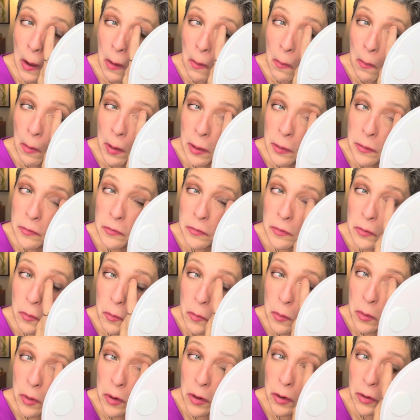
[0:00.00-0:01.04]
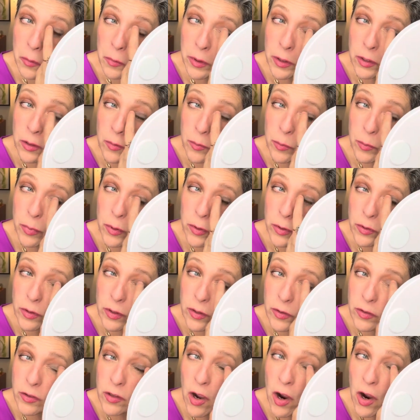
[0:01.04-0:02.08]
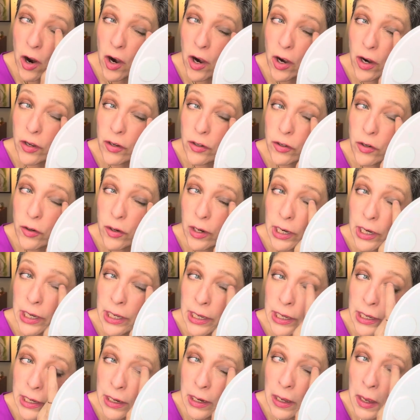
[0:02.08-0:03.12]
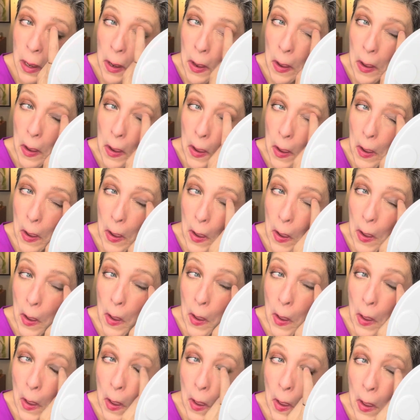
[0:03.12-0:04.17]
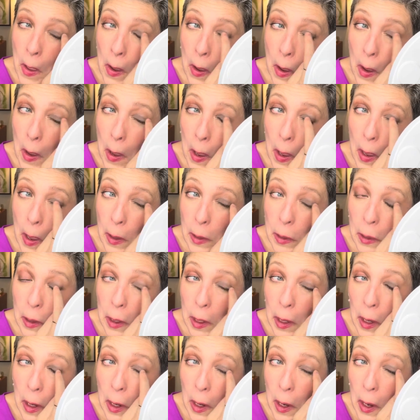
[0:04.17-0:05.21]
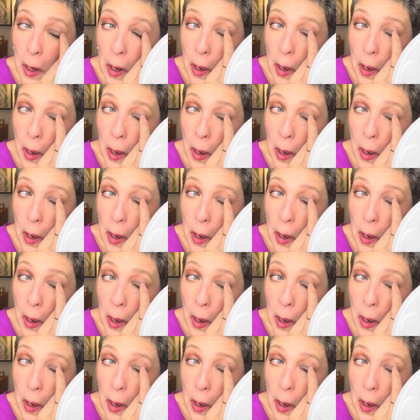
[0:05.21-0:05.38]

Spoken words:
What is the word when you put the dark on your lid? Golly.